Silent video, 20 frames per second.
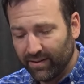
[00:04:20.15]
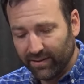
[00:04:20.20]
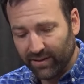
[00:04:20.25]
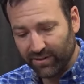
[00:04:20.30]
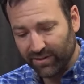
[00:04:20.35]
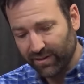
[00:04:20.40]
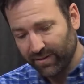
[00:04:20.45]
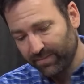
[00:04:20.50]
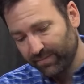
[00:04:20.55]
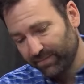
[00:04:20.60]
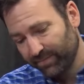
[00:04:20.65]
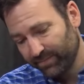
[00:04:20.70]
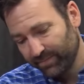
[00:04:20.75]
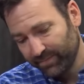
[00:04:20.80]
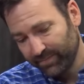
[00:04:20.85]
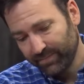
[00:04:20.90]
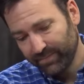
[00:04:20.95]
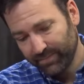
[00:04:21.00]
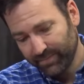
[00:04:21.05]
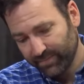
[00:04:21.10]
there's a
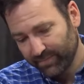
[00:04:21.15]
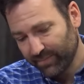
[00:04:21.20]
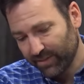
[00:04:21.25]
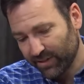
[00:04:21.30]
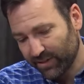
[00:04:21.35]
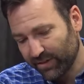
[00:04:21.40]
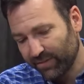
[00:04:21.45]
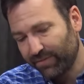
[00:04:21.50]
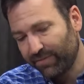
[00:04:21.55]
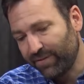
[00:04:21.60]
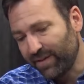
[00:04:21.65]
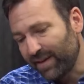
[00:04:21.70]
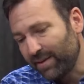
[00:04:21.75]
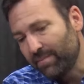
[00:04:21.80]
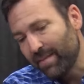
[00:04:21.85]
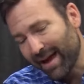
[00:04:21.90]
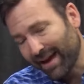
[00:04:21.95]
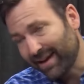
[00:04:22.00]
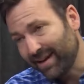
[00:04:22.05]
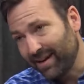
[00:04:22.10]
there's a fee
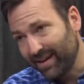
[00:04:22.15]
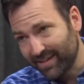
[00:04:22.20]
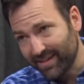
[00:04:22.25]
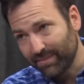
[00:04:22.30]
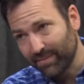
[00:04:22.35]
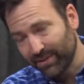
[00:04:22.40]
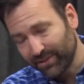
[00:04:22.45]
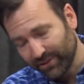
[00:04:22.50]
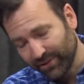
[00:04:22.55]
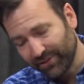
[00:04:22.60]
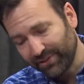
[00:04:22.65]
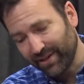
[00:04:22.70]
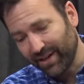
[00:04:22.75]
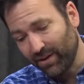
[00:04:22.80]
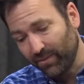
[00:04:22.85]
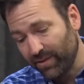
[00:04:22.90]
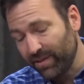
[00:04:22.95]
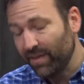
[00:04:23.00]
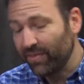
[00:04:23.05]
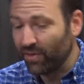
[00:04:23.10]
mechanism
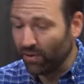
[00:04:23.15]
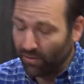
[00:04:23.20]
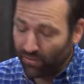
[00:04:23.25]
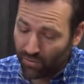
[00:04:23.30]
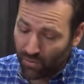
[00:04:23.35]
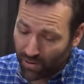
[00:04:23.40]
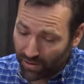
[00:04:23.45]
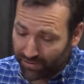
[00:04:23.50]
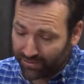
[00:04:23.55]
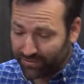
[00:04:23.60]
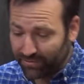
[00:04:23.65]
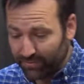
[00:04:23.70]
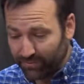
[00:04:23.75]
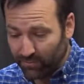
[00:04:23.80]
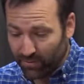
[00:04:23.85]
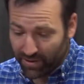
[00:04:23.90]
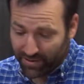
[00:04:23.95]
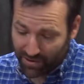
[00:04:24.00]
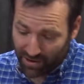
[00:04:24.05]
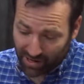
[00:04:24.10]
associated with it. Though, of course,
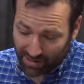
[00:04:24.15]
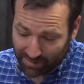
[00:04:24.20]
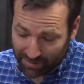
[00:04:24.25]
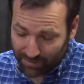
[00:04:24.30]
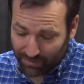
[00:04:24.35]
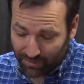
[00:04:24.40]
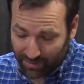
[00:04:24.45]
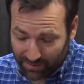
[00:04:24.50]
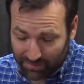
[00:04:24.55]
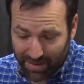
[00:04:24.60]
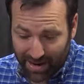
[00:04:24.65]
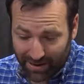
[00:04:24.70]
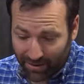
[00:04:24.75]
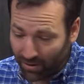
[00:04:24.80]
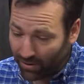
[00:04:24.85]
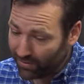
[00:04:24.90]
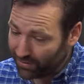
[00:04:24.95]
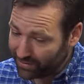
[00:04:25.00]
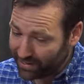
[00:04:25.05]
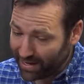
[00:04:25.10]
one of the arguments we made
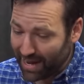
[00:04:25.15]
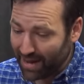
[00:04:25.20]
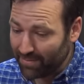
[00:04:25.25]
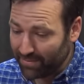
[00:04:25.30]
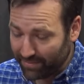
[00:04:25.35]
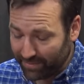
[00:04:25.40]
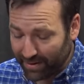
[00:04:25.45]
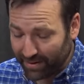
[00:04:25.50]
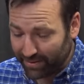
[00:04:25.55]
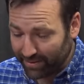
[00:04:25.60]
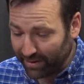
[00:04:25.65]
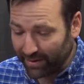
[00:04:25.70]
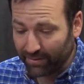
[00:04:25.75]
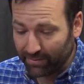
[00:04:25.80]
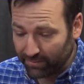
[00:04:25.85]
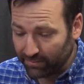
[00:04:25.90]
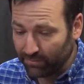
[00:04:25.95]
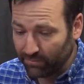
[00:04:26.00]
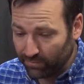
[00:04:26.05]
all the time, and I think